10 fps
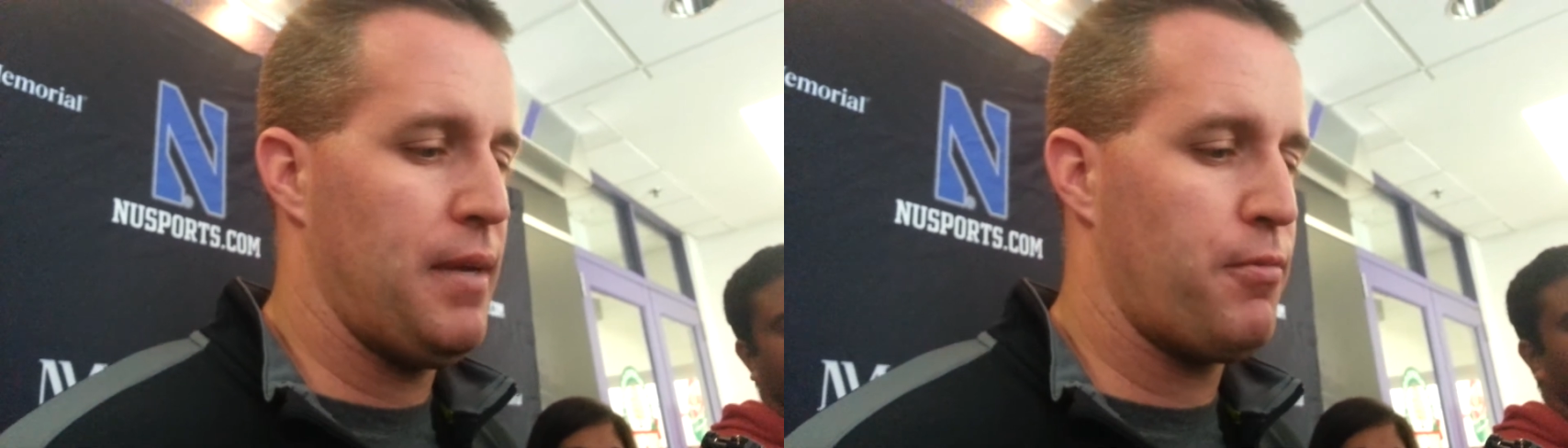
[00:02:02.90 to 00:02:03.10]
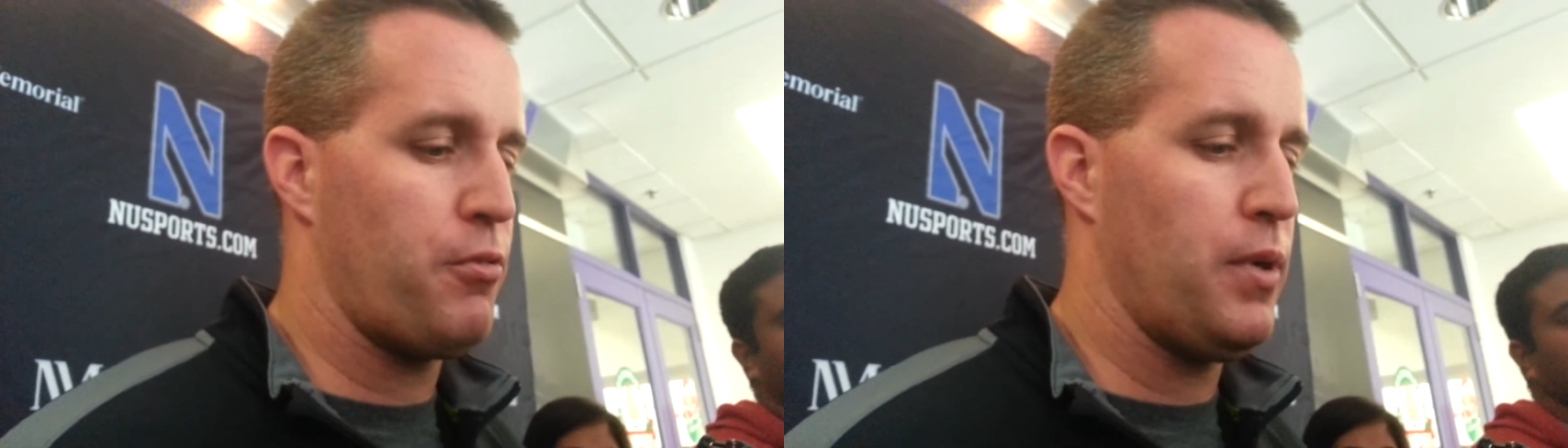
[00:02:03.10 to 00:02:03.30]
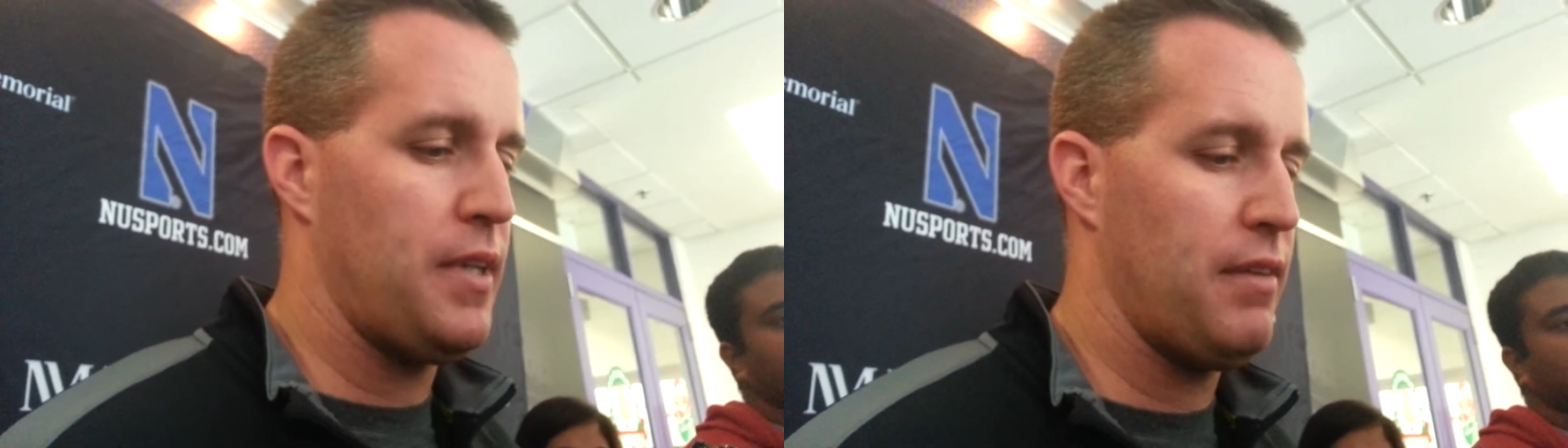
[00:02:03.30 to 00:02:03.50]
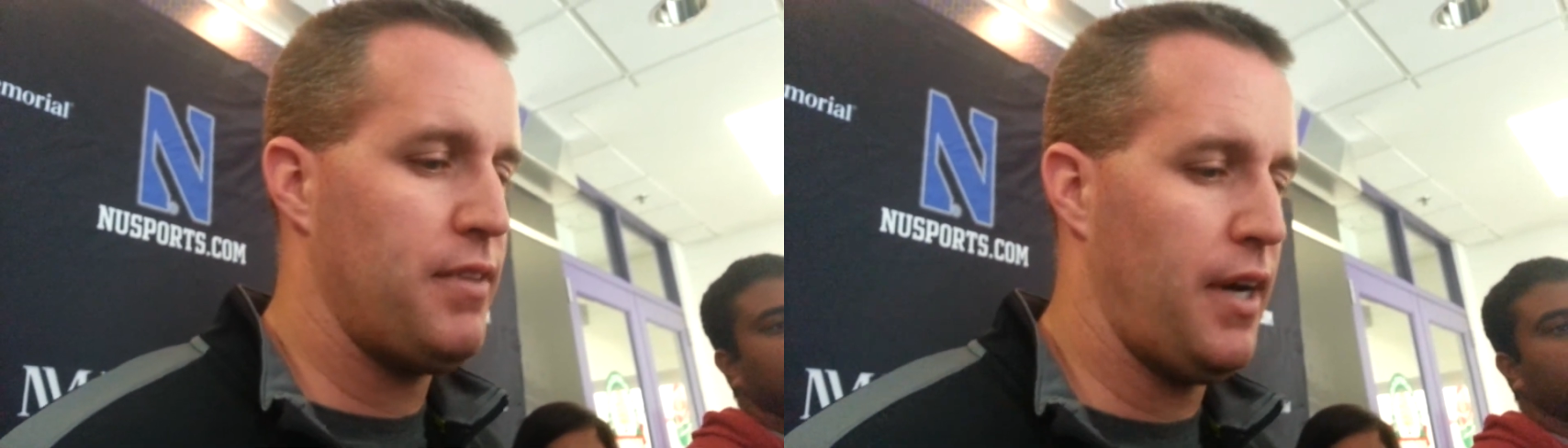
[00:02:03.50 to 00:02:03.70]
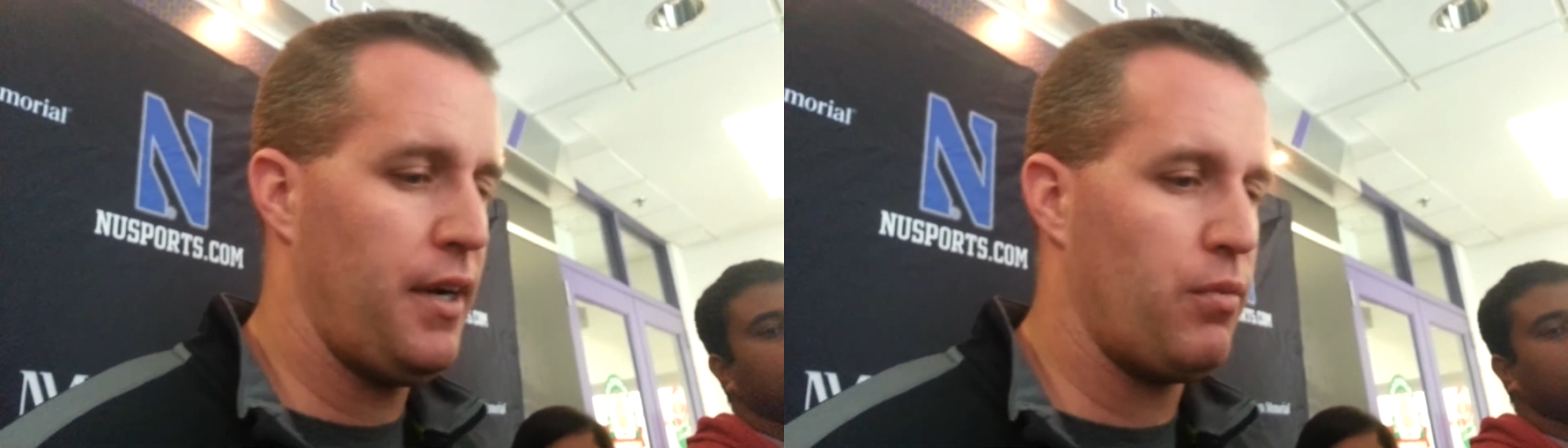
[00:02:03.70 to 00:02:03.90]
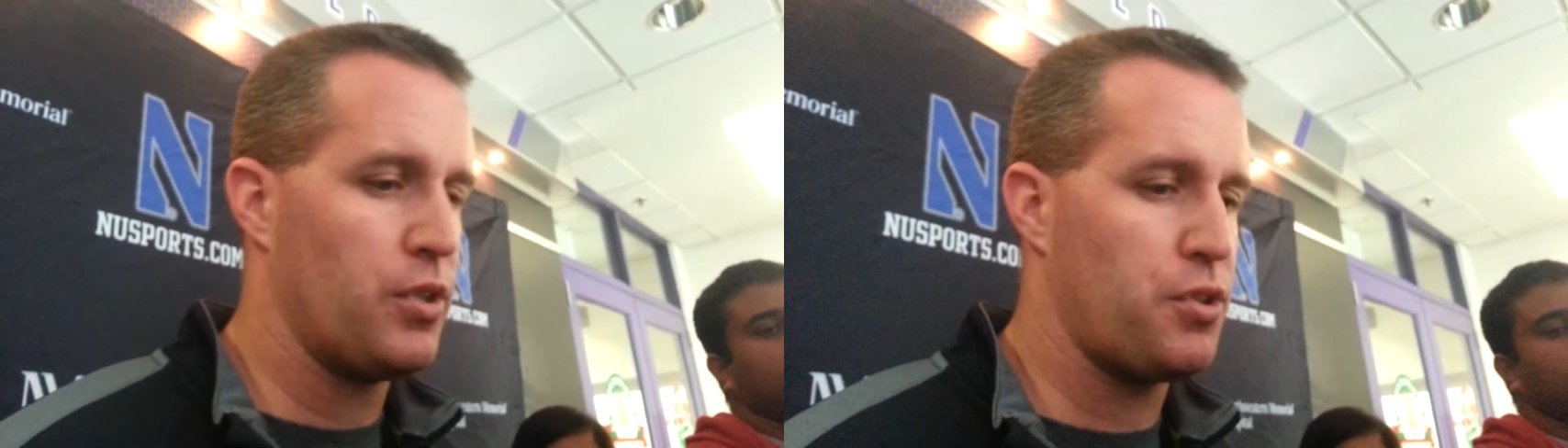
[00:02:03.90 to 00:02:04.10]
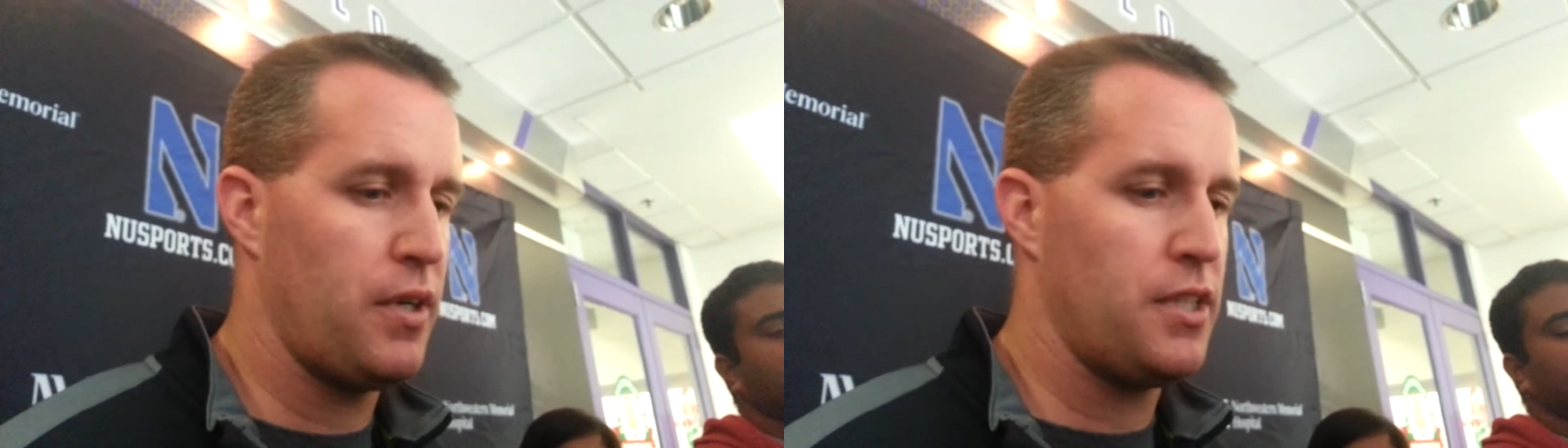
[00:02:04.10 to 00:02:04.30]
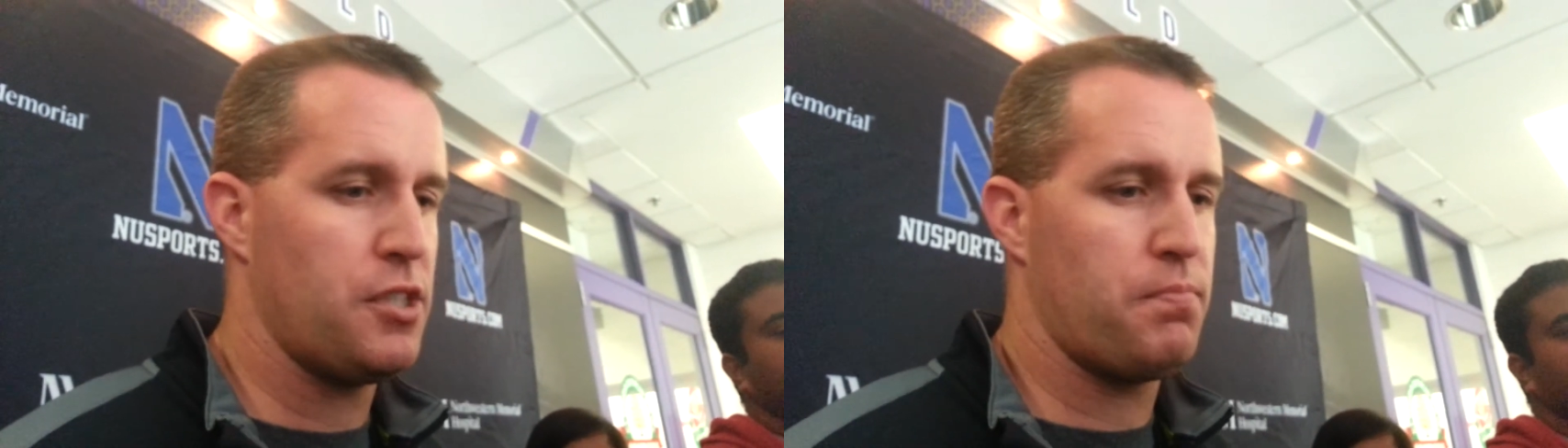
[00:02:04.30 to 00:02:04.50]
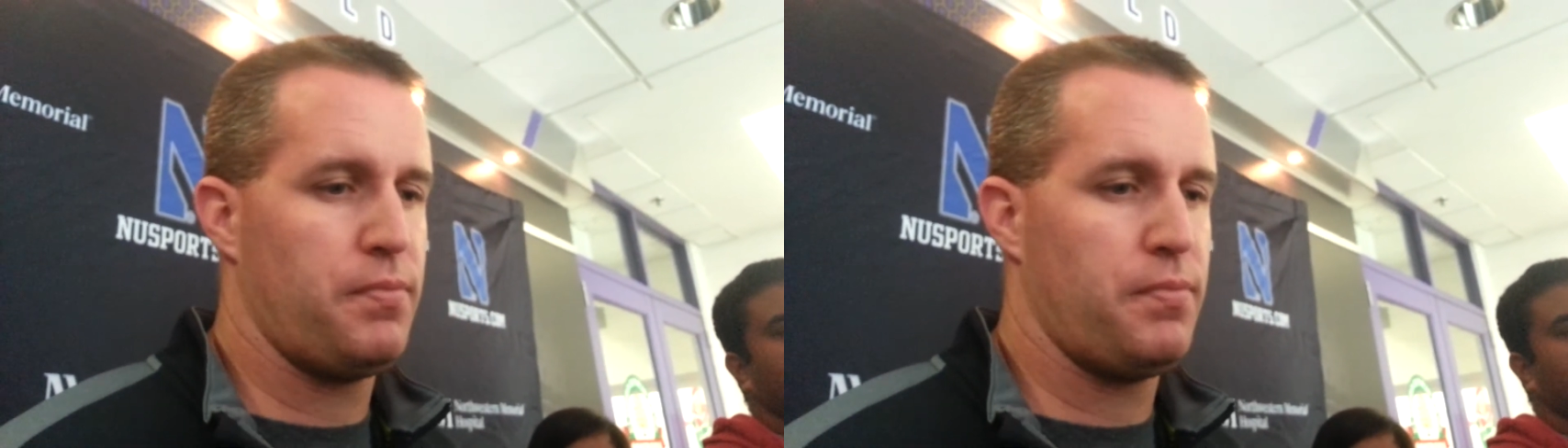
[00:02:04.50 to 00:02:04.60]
them for what they've done, and we're trying to just,